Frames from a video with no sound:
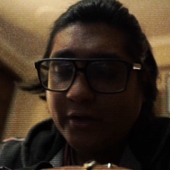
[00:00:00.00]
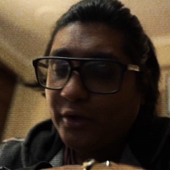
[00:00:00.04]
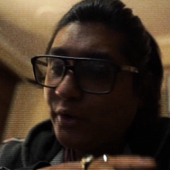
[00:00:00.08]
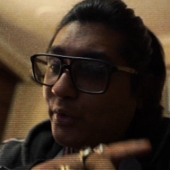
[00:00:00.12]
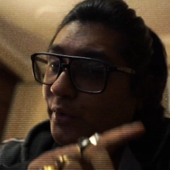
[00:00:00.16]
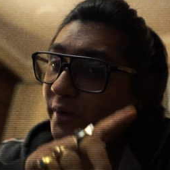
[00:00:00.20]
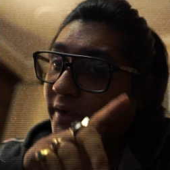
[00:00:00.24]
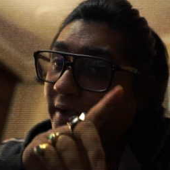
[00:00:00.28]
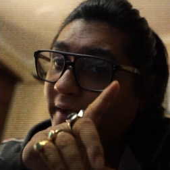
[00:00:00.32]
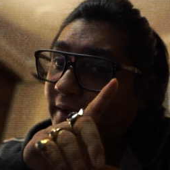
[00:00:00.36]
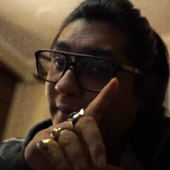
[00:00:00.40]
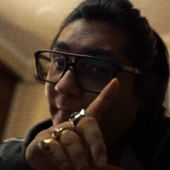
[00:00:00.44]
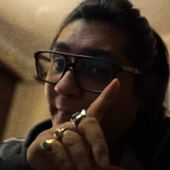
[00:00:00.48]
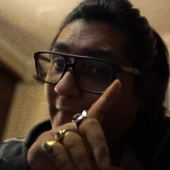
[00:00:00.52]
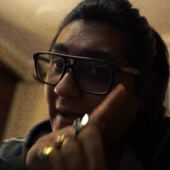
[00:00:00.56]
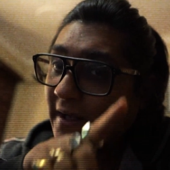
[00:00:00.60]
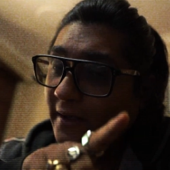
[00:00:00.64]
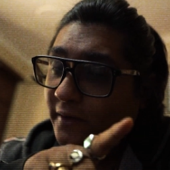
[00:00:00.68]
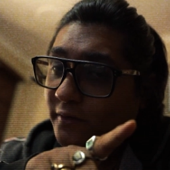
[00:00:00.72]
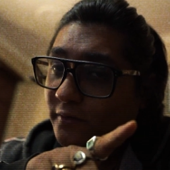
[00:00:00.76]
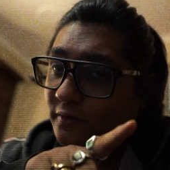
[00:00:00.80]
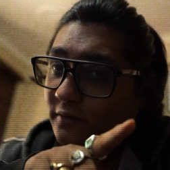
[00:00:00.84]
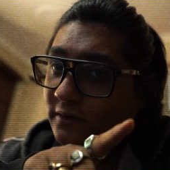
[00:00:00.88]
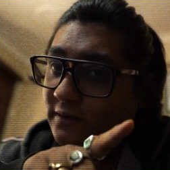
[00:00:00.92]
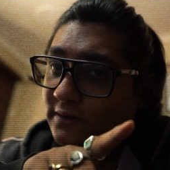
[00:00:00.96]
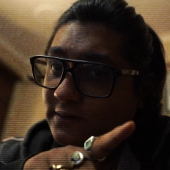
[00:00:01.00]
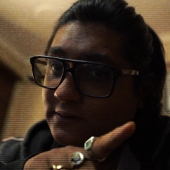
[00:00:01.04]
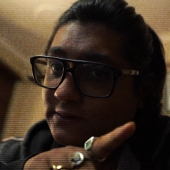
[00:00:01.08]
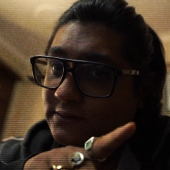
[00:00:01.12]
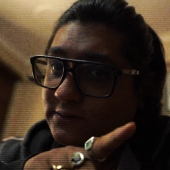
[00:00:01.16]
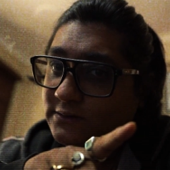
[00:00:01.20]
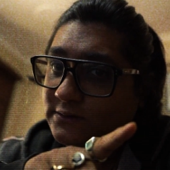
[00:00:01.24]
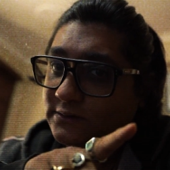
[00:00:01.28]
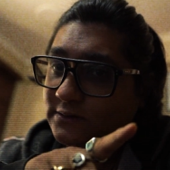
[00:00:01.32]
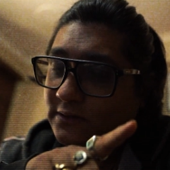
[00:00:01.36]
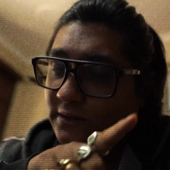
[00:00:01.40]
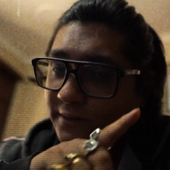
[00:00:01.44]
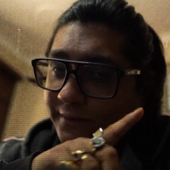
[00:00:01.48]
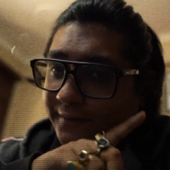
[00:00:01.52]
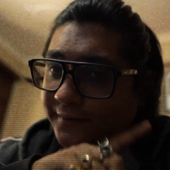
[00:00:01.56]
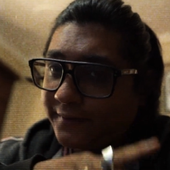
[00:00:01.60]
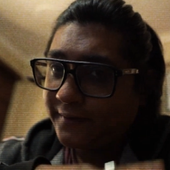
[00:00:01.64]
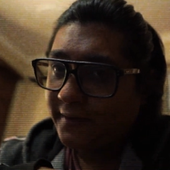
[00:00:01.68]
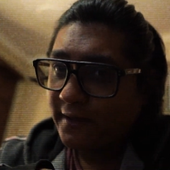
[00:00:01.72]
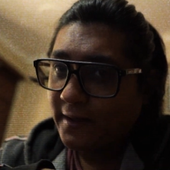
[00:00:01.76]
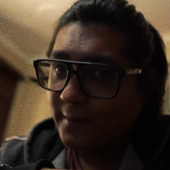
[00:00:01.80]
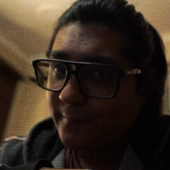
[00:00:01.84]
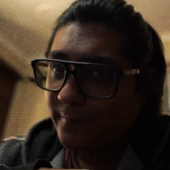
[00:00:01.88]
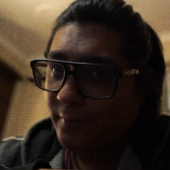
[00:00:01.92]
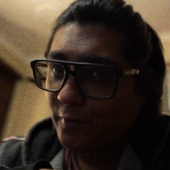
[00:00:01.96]
you need a macro lens and a
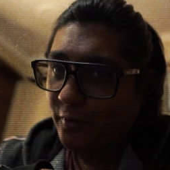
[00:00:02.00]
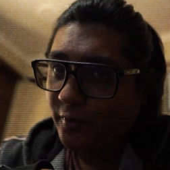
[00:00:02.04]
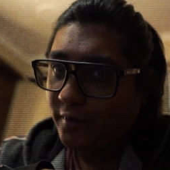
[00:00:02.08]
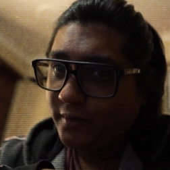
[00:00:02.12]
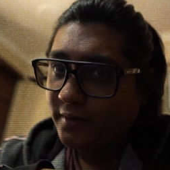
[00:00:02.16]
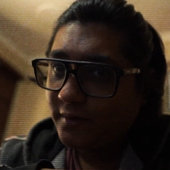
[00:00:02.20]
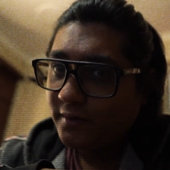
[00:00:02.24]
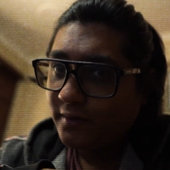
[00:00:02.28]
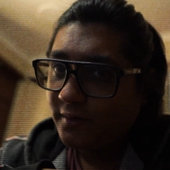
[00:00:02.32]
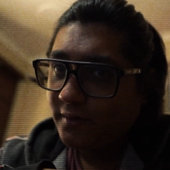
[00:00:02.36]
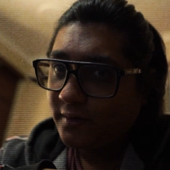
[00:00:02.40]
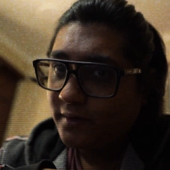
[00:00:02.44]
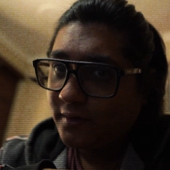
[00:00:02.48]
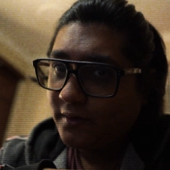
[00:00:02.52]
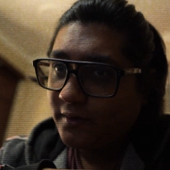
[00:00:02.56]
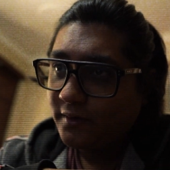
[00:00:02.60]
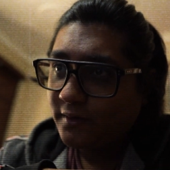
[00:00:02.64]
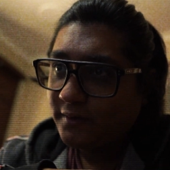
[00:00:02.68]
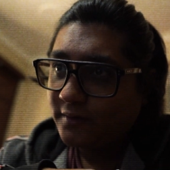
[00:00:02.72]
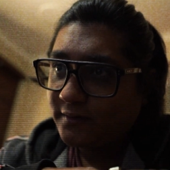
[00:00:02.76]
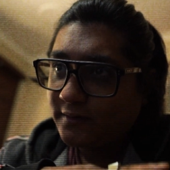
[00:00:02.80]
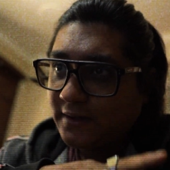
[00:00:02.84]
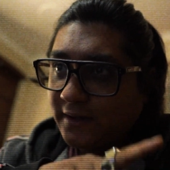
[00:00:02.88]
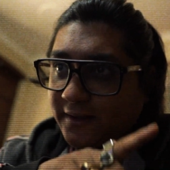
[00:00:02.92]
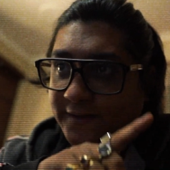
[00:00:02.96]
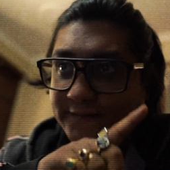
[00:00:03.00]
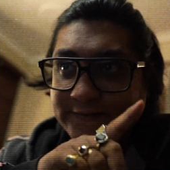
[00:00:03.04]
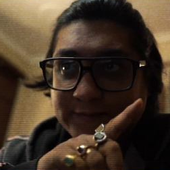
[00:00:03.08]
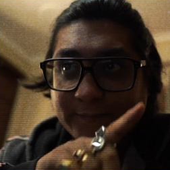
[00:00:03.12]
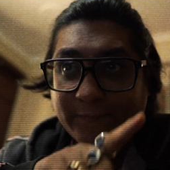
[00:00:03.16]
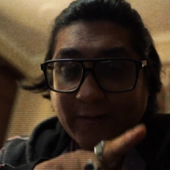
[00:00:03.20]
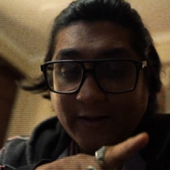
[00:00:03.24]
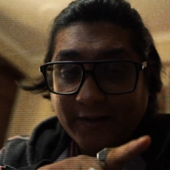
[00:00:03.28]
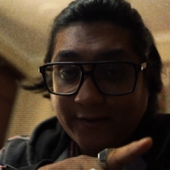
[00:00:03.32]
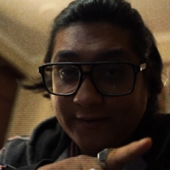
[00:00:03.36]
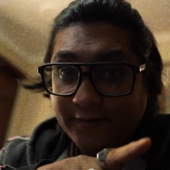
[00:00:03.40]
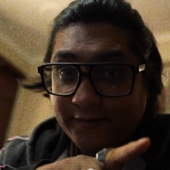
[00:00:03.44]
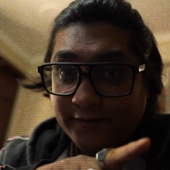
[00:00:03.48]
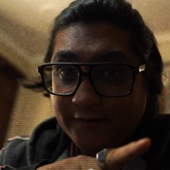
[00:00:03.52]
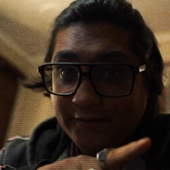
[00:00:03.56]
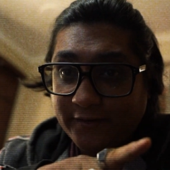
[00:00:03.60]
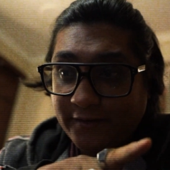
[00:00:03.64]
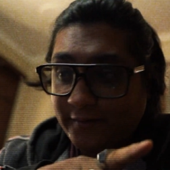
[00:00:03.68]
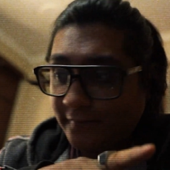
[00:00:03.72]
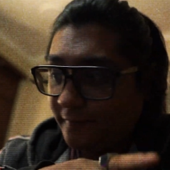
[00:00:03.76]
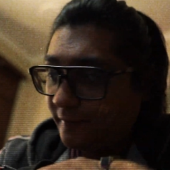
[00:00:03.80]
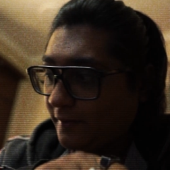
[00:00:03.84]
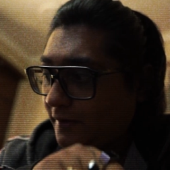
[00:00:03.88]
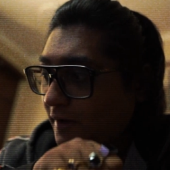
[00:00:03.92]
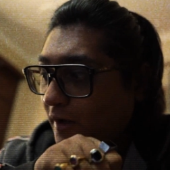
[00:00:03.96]
tripod. That is a
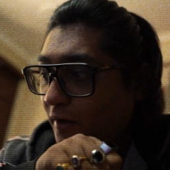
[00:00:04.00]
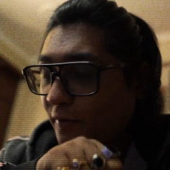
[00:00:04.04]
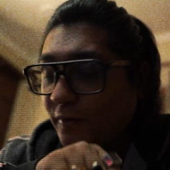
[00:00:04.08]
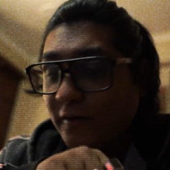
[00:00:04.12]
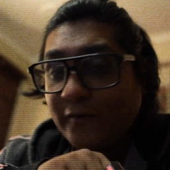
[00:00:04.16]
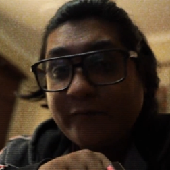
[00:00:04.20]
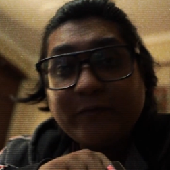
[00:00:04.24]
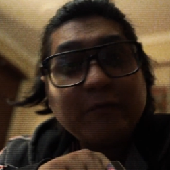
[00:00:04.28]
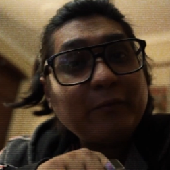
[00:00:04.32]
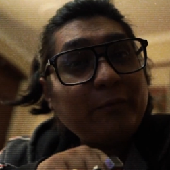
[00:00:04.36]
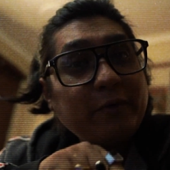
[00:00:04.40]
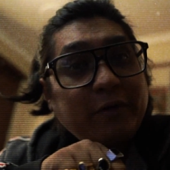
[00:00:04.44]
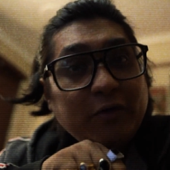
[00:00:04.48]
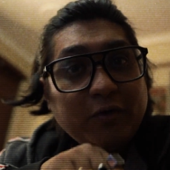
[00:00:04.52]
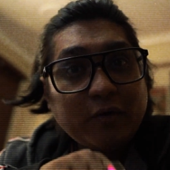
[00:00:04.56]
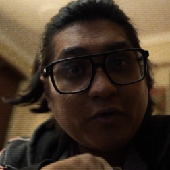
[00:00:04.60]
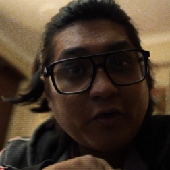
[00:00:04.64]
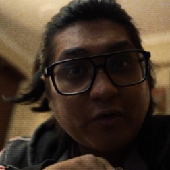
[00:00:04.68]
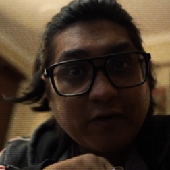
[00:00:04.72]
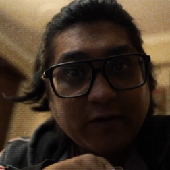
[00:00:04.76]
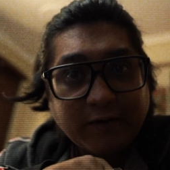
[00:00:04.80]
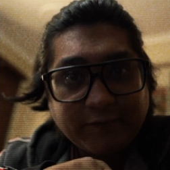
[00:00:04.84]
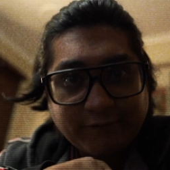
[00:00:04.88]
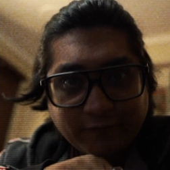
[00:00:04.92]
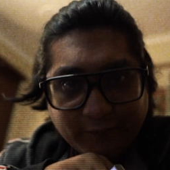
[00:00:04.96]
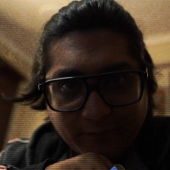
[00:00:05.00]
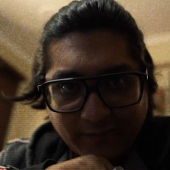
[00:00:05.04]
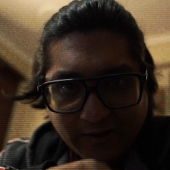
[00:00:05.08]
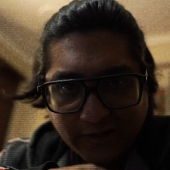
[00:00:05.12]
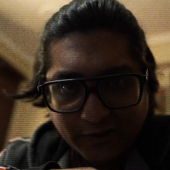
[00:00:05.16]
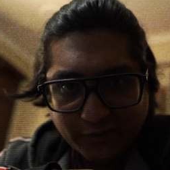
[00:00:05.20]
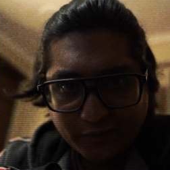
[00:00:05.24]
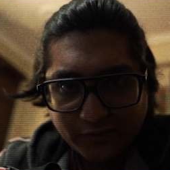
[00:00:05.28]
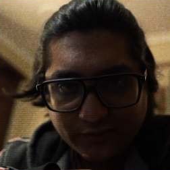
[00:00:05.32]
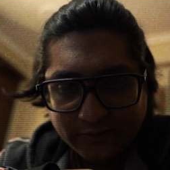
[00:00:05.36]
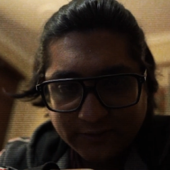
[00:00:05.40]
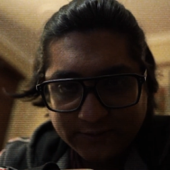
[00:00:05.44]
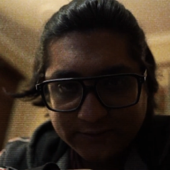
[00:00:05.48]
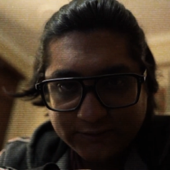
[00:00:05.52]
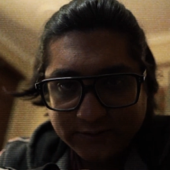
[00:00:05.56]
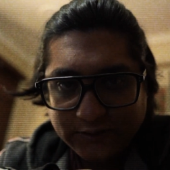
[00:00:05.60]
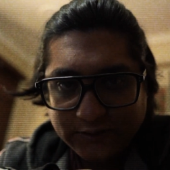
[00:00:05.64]
mandatory. But however, we do not have a macro lens.